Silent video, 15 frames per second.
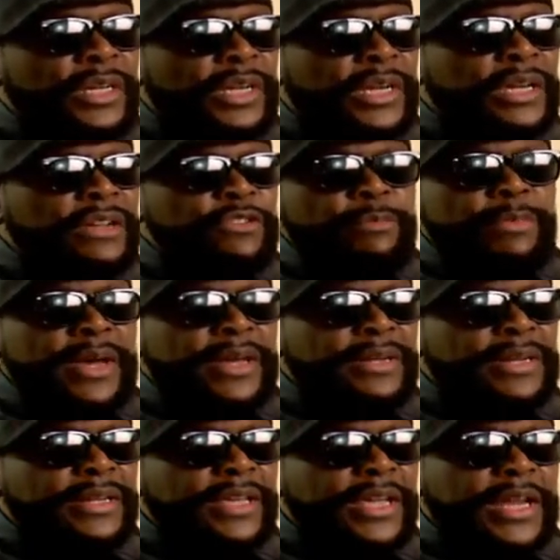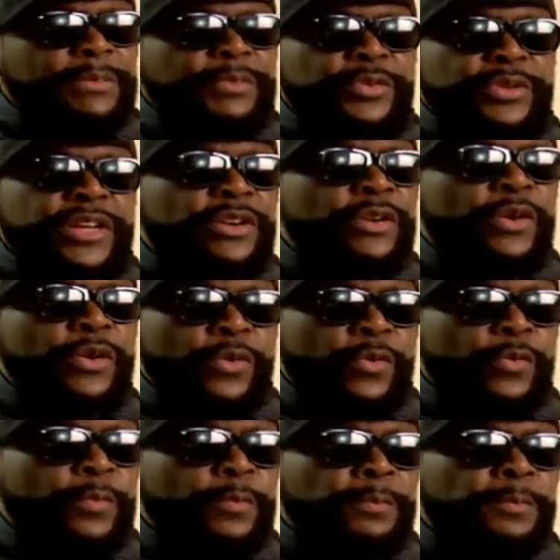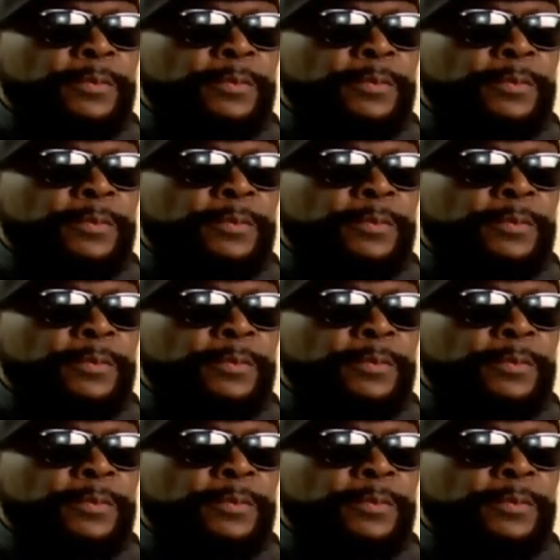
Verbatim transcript: Everybody that came through that home